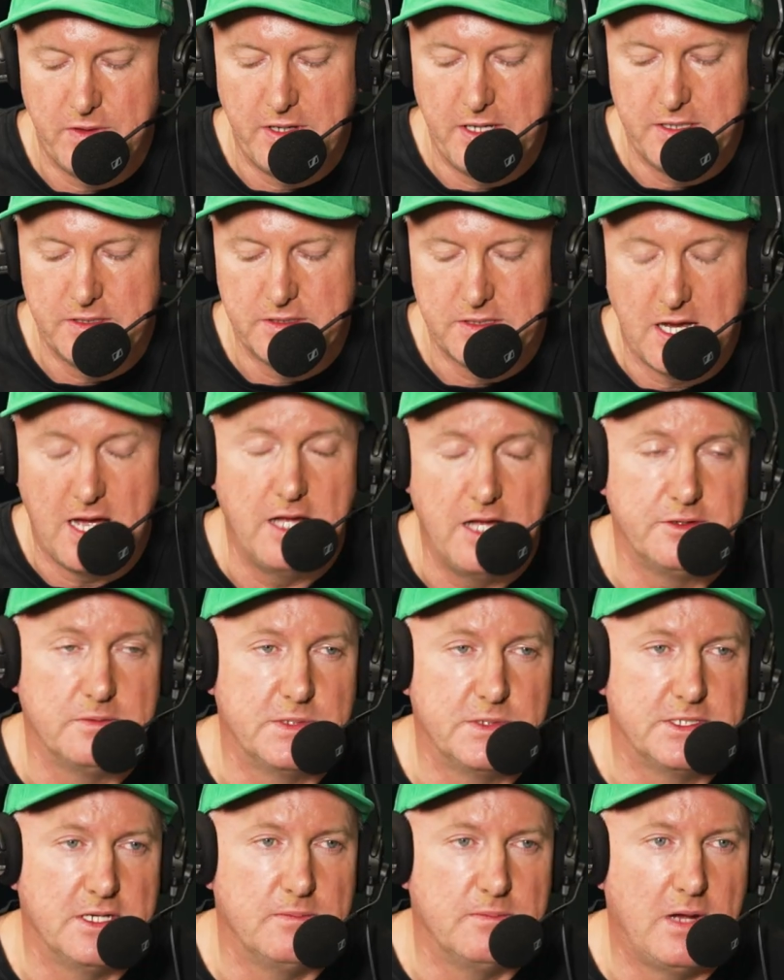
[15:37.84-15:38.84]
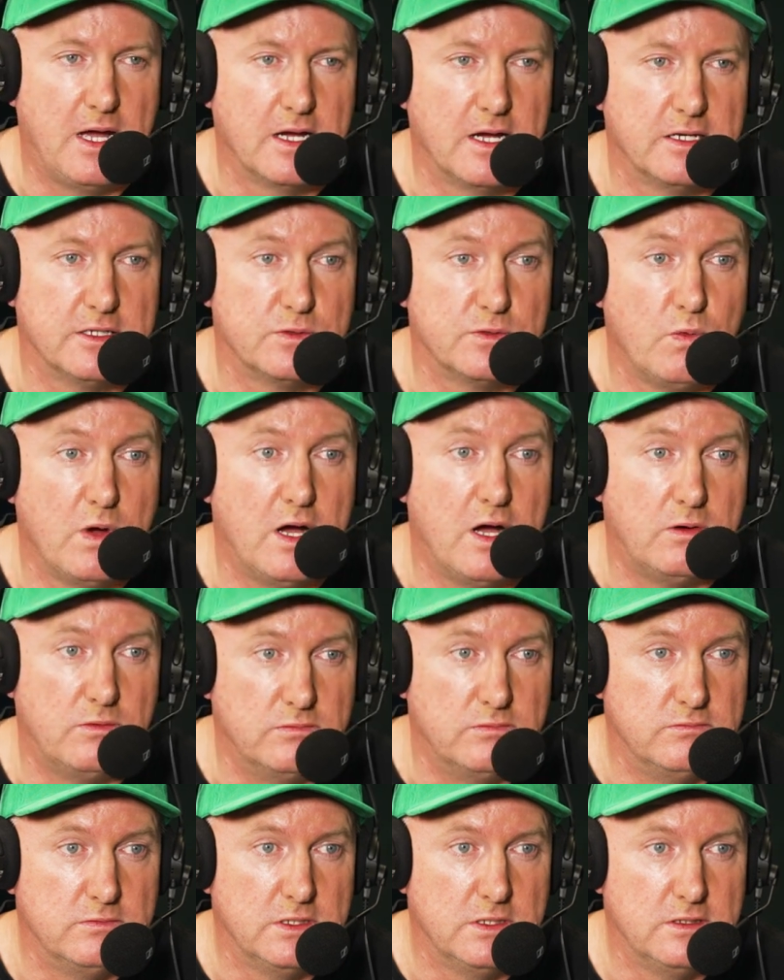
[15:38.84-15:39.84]
you is 100% market as well.
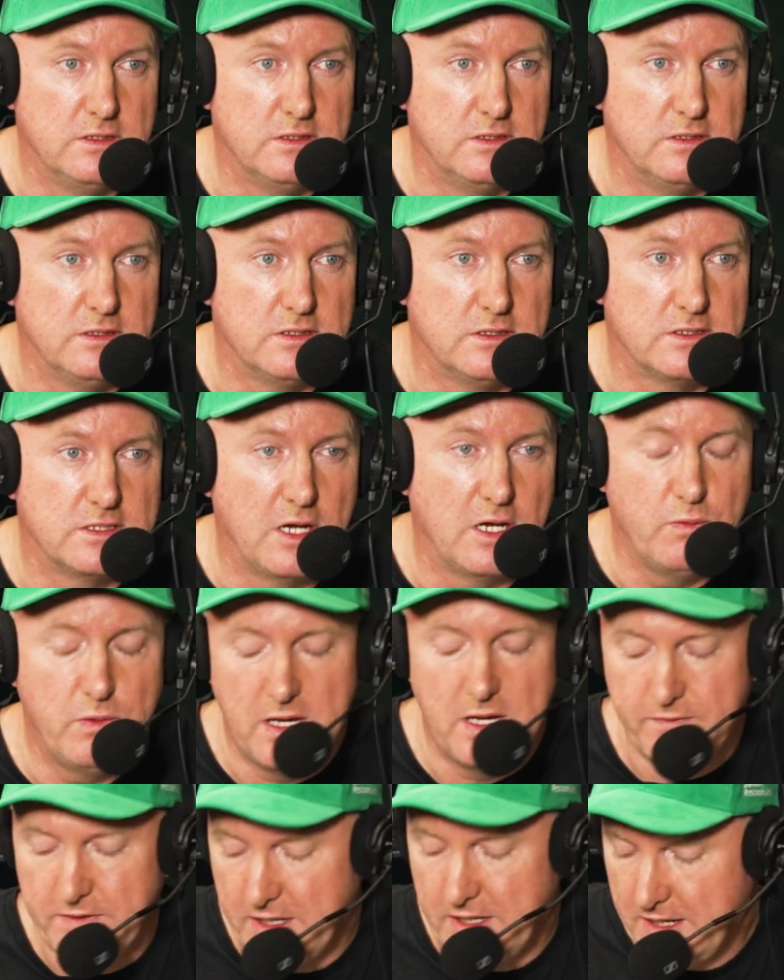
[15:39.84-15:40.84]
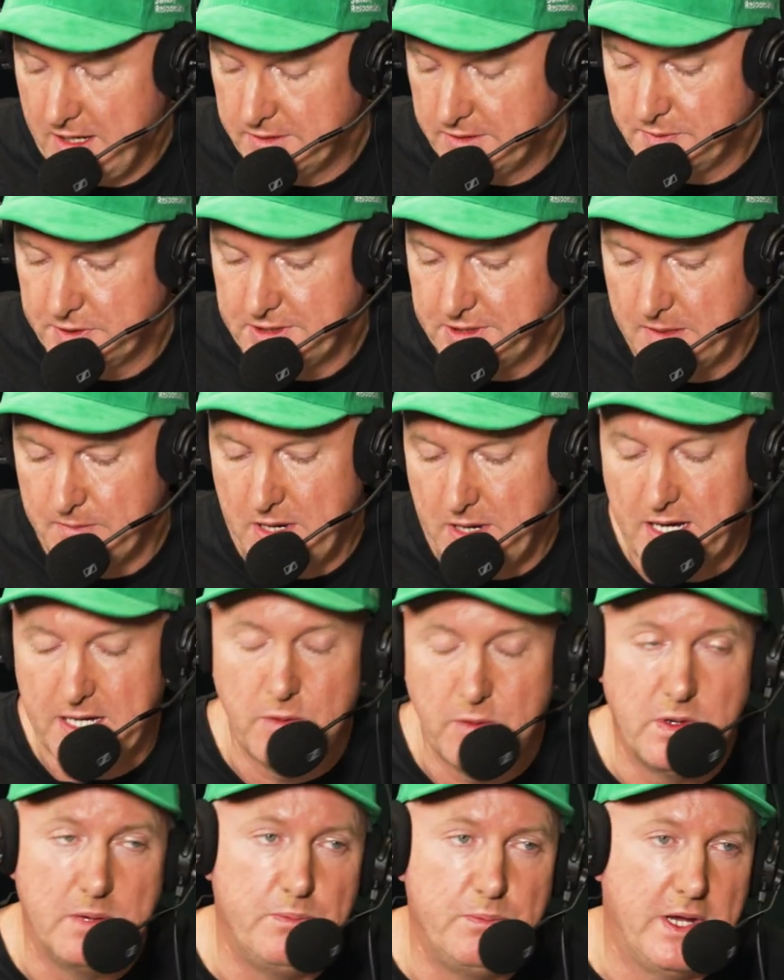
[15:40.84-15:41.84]
Yep. So we've done 100%
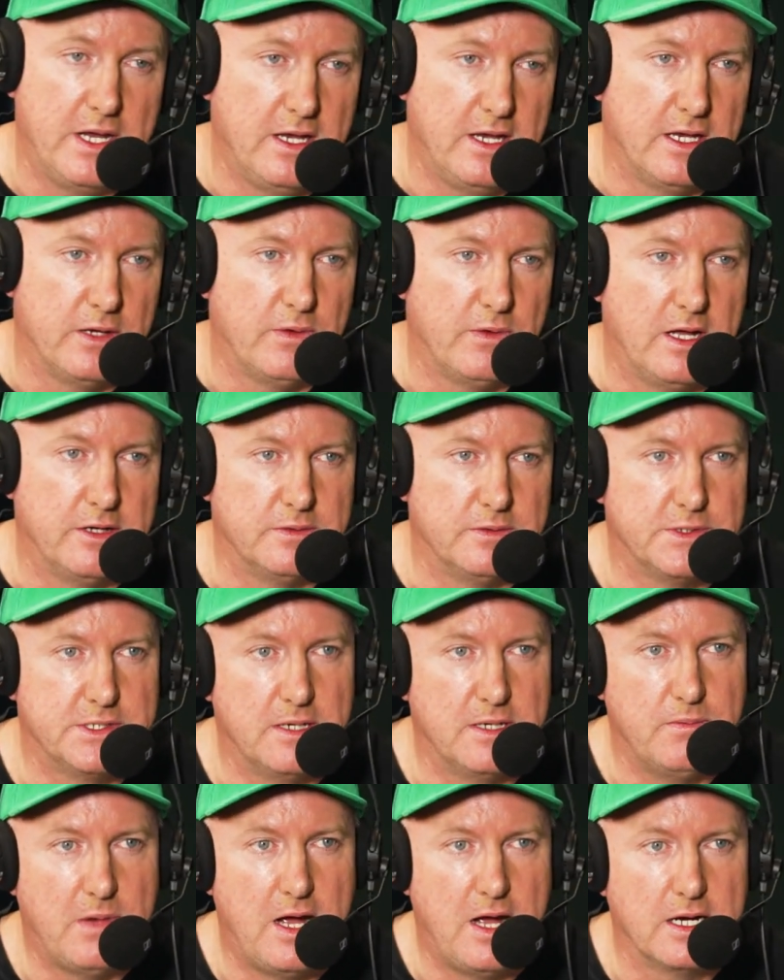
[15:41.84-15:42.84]
market, we're betting into 100%